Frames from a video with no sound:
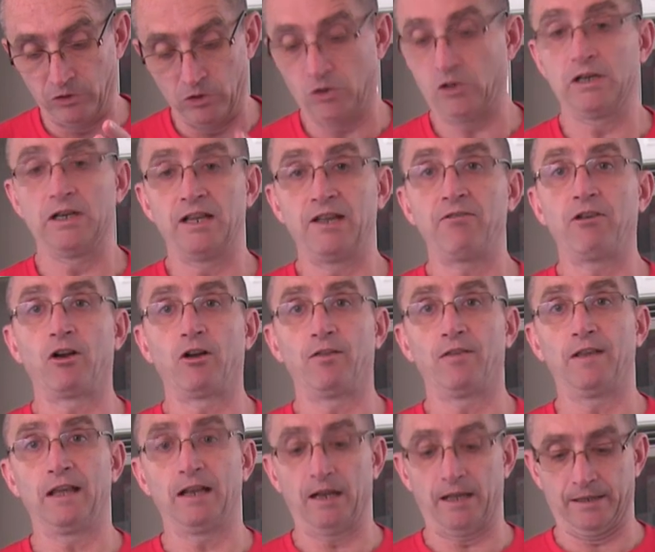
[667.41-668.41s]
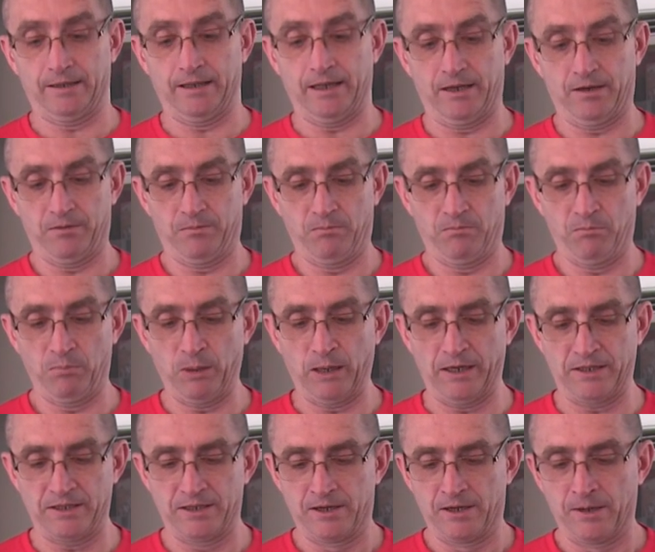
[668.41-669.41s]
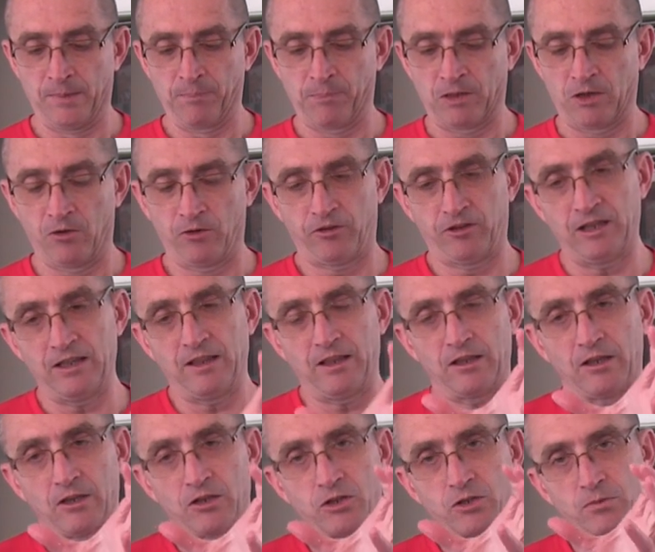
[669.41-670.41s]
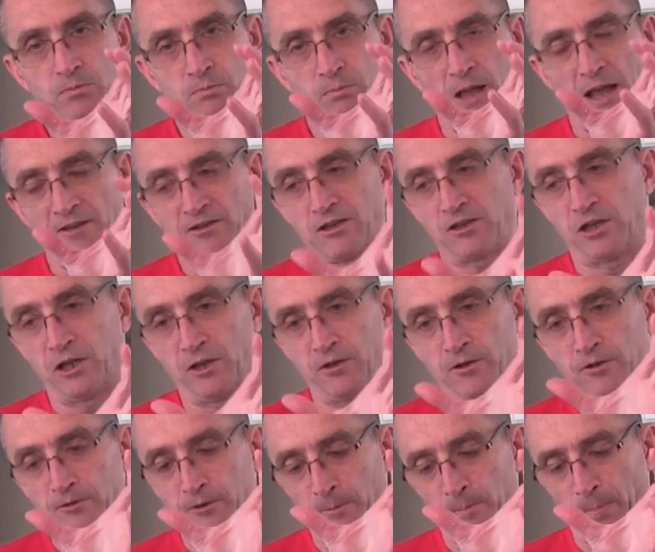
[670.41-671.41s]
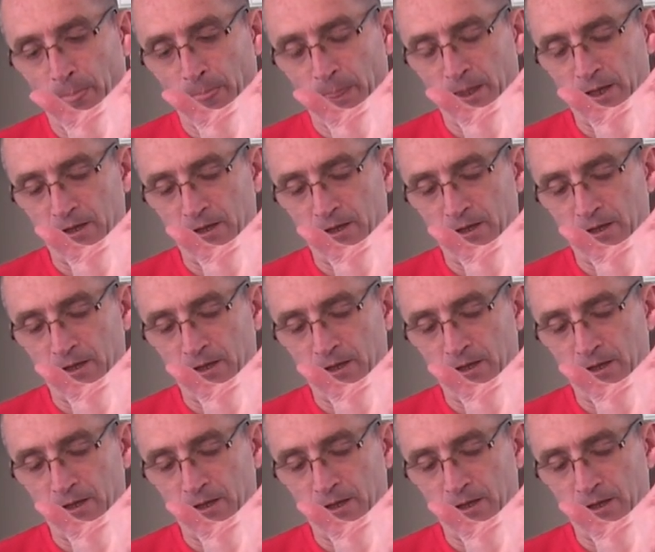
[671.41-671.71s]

you can leave it on there like that, but you'll see that the sh as it cures, the,